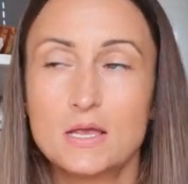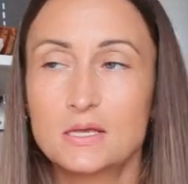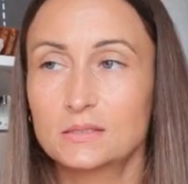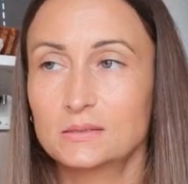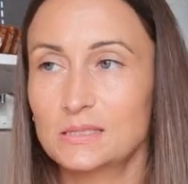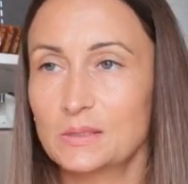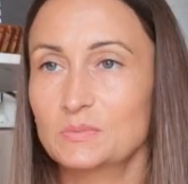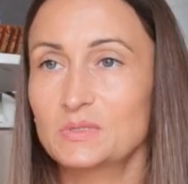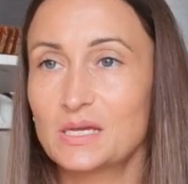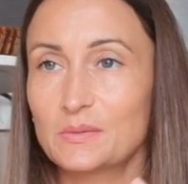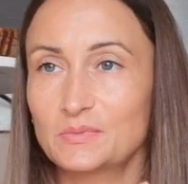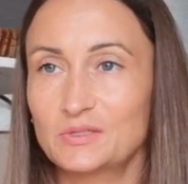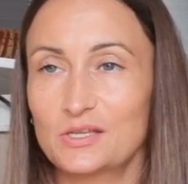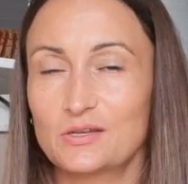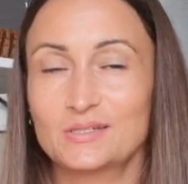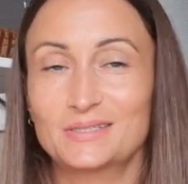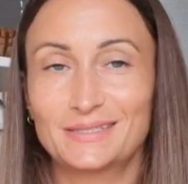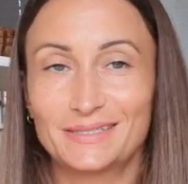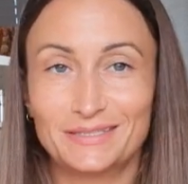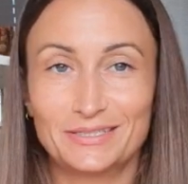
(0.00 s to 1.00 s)
Sometimes they
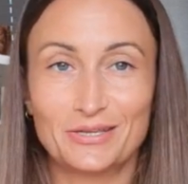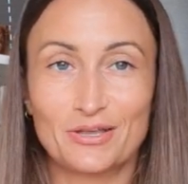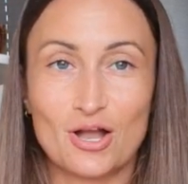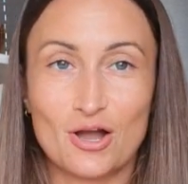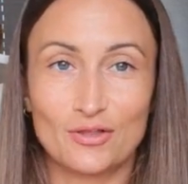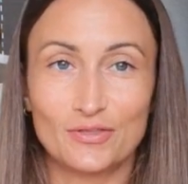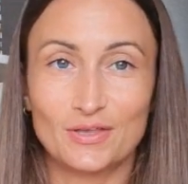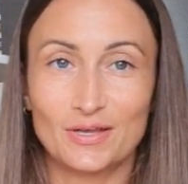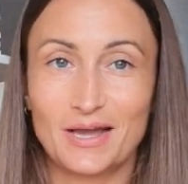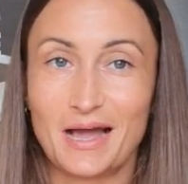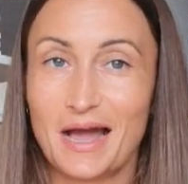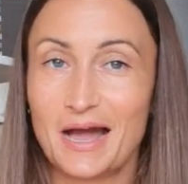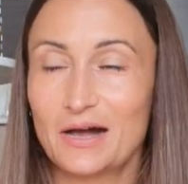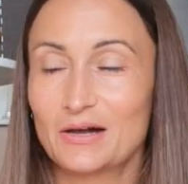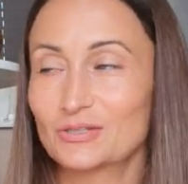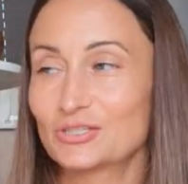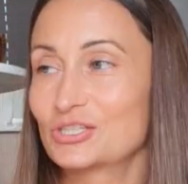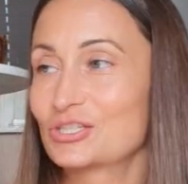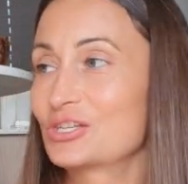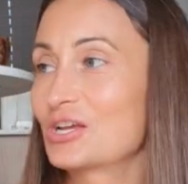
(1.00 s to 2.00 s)
are sitting on the
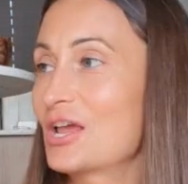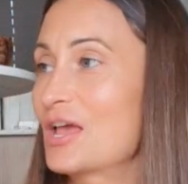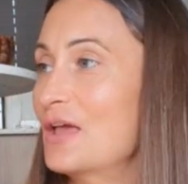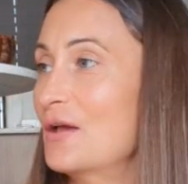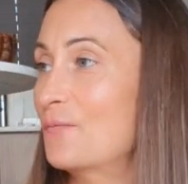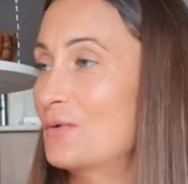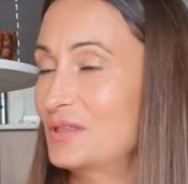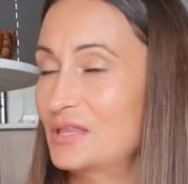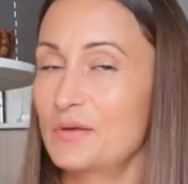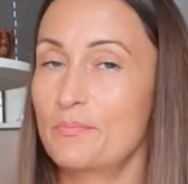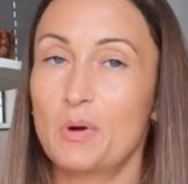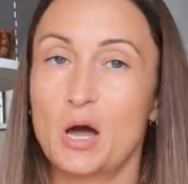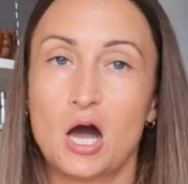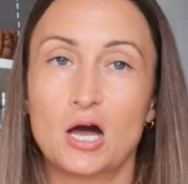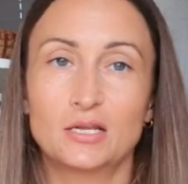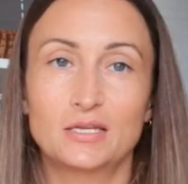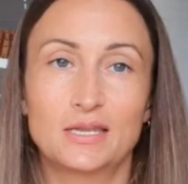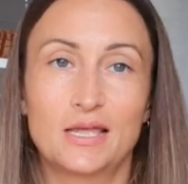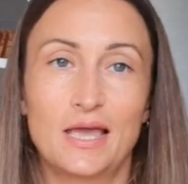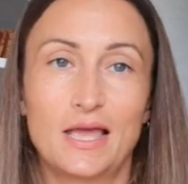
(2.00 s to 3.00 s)
couch with their partner